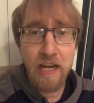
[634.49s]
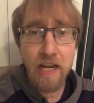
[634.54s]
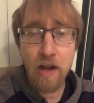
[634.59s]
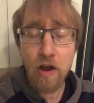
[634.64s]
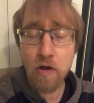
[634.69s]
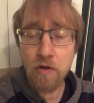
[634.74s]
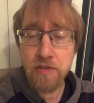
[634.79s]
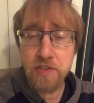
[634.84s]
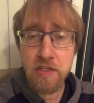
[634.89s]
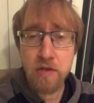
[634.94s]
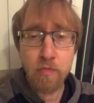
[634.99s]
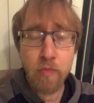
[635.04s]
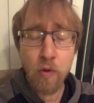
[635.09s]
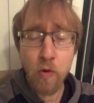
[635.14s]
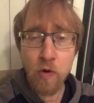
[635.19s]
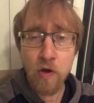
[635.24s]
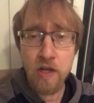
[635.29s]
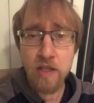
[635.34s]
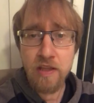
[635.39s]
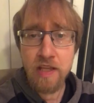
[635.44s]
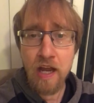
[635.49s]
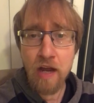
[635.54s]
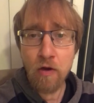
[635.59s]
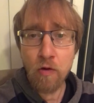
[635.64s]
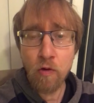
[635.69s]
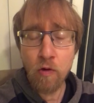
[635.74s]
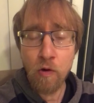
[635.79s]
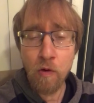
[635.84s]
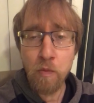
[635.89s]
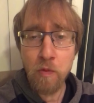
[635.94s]
all supported that
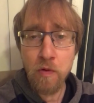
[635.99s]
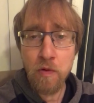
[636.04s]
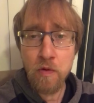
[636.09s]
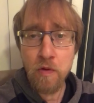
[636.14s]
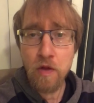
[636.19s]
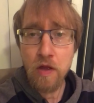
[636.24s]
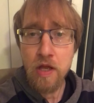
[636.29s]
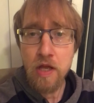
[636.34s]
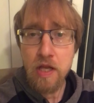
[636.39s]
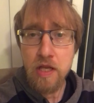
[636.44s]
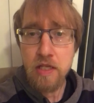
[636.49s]
horrible,